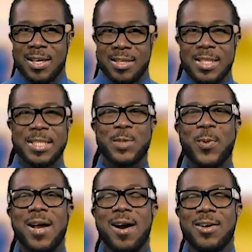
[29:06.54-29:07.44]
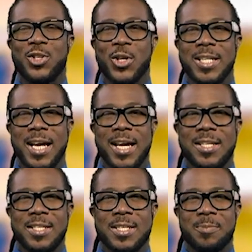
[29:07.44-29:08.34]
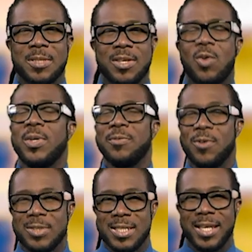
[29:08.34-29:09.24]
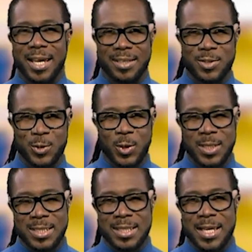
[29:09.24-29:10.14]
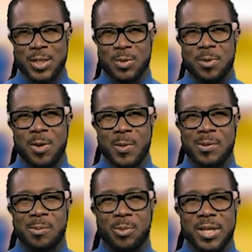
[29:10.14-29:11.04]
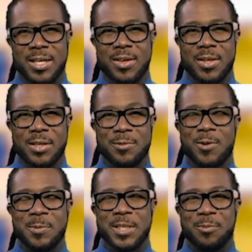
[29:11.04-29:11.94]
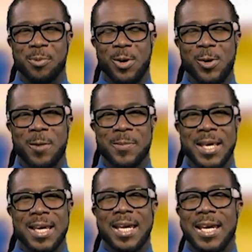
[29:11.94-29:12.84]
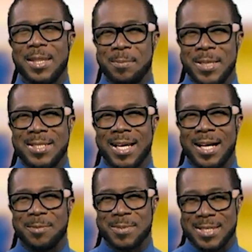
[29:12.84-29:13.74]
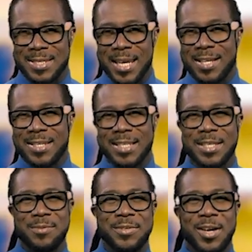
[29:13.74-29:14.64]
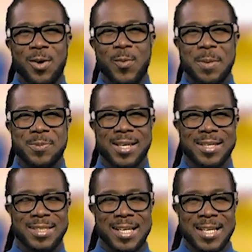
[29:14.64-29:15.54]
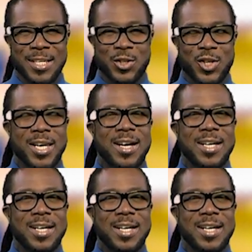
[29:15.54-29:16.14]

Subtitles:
This is where our journey ends, but only for today. Do join us again tomorrow when we'll bring another informative program. In the meantime, stay connected via our website, jis.gov.jm.